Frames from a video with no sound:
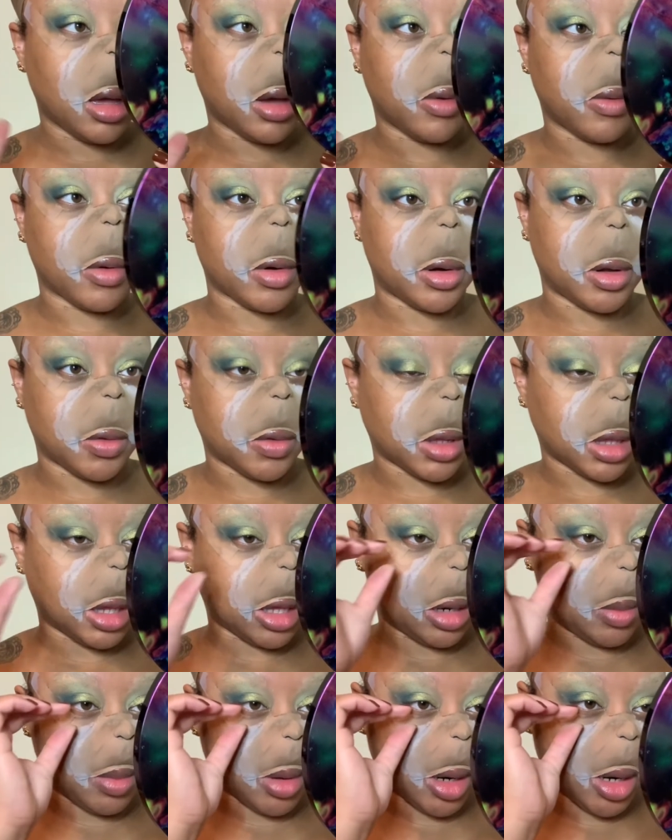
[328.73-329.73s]
We're done with the
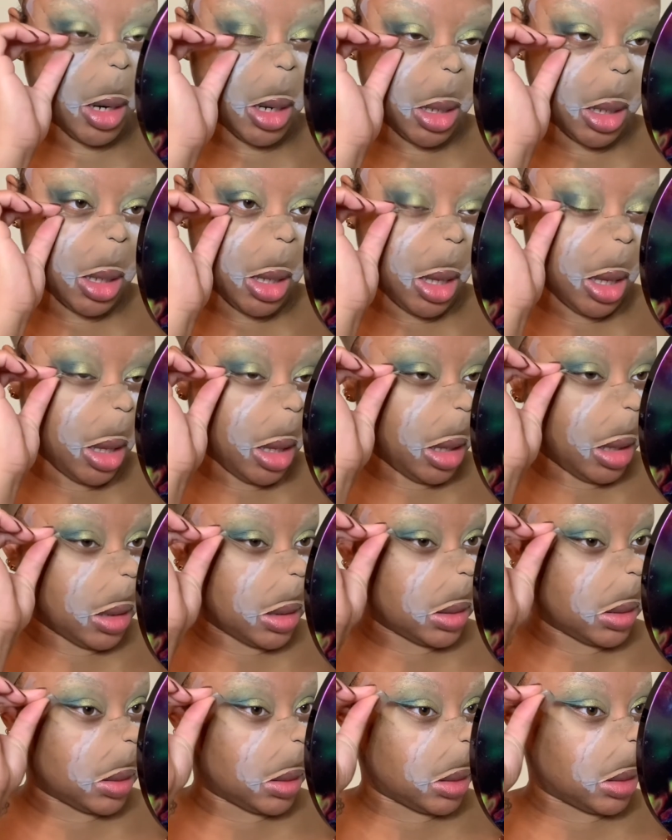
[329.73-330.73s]
lid part,
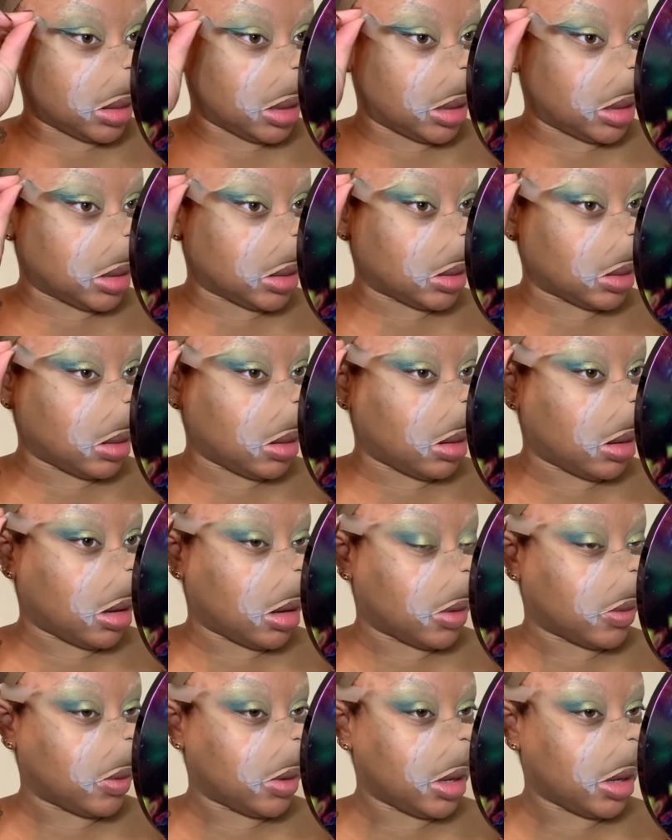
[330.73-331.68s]
so I'm gonna take this off.